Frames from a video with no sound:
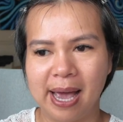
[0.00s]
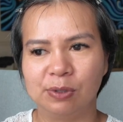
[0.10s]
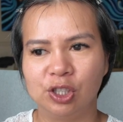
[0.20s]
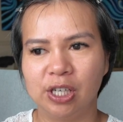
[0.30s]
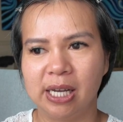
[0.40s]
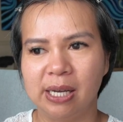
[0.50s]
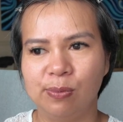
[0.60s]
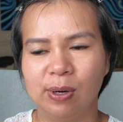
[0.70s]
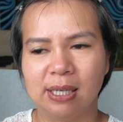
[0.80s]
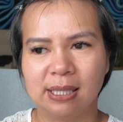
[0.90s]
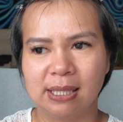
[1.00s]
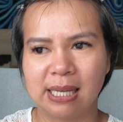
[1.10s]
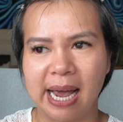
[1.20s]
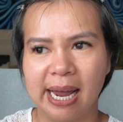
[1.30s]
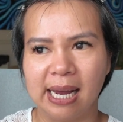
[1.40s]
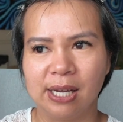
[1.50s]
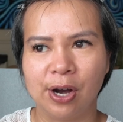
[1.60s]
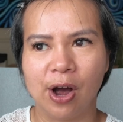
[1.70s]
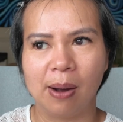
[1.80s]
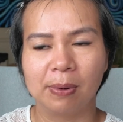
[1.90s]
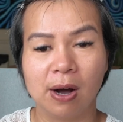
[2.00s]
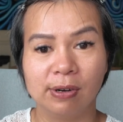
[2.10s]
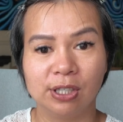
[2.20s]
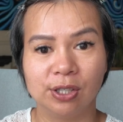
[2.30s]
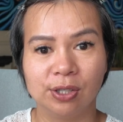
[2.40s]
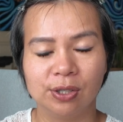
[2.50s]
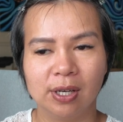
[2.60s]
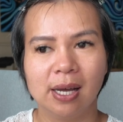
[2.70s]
She was saying, I'm going to,